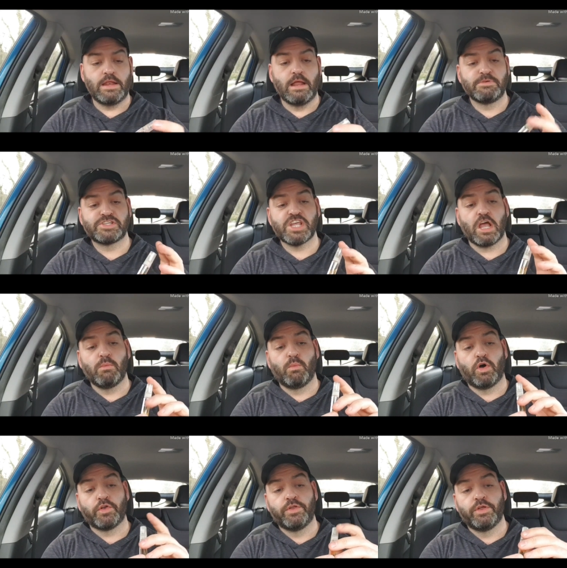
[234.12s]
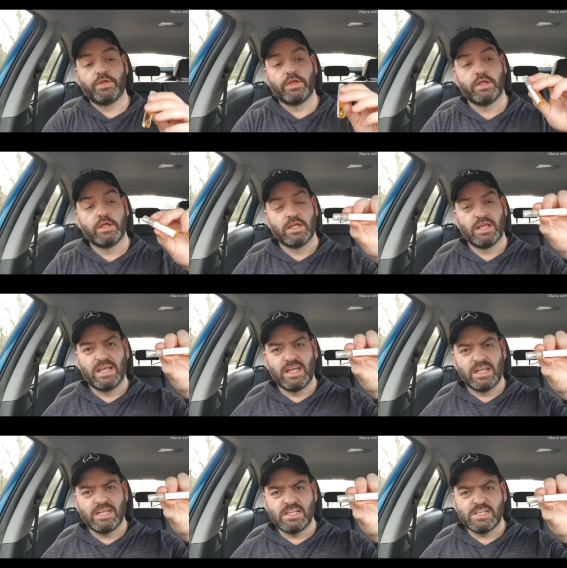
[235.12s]
Now my second one,
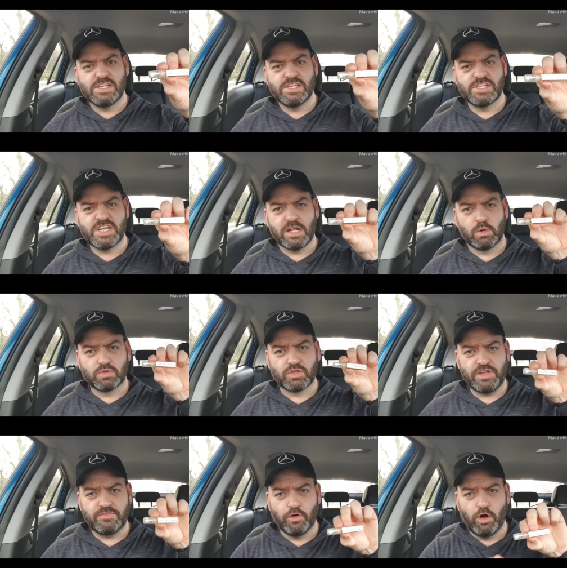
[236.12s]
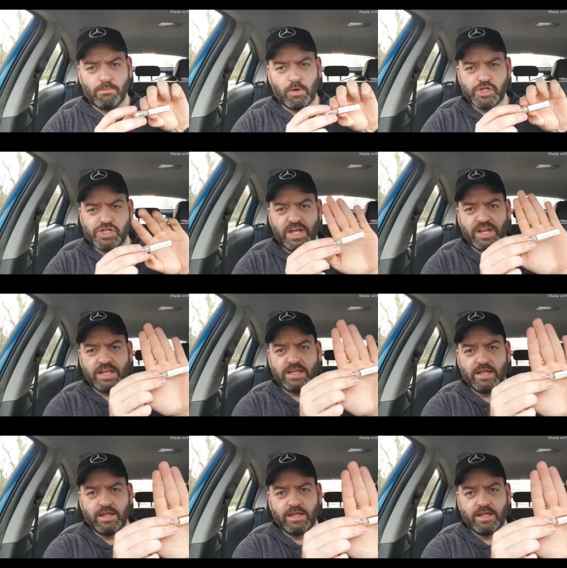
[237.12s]
034 Mon Cheri.